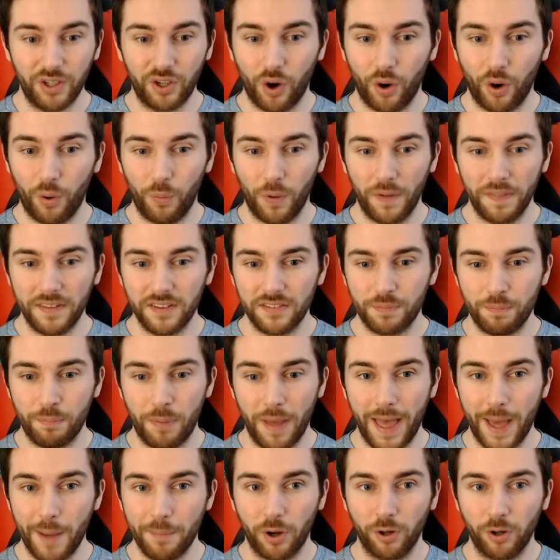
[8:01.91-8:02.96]
you got a one that's
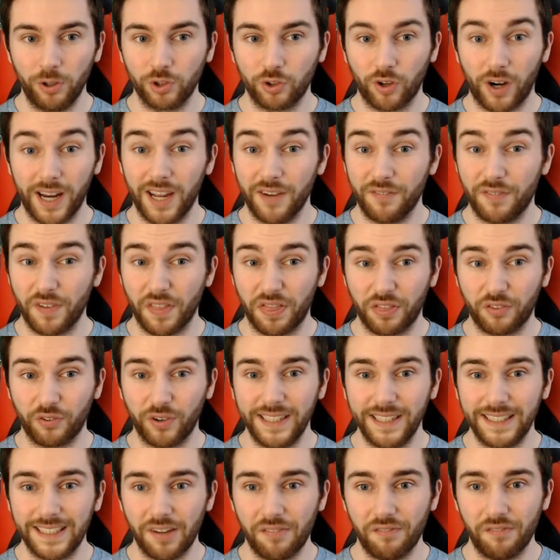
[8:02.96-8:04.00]
bare bones right here for
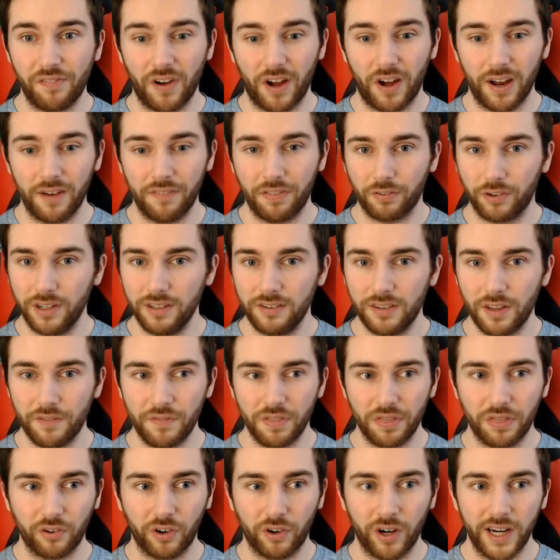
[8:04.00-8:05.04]
375,
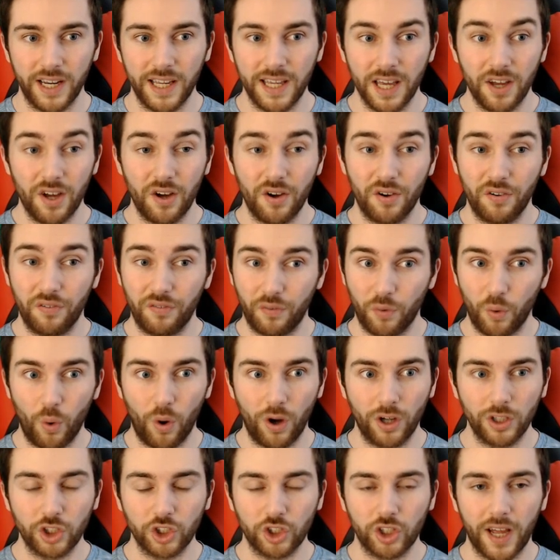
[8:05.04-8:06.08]
373,
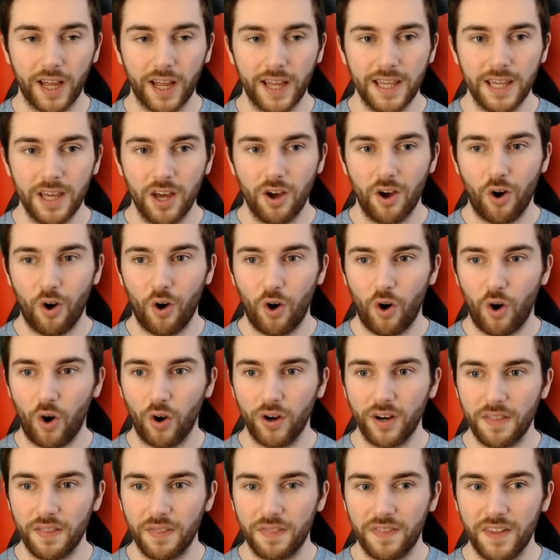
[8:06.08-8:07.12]
400k
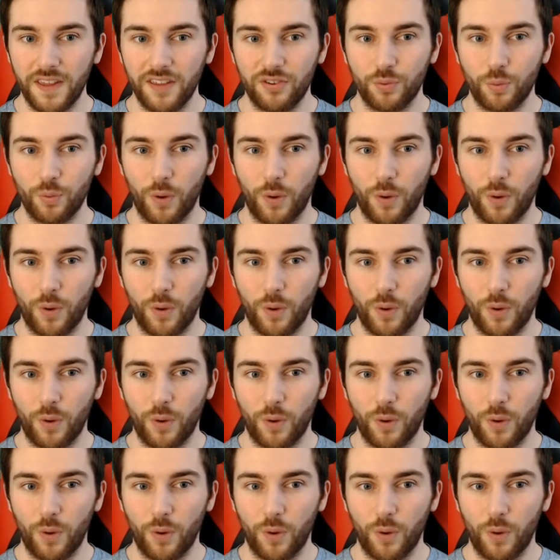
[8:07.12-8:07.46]
on this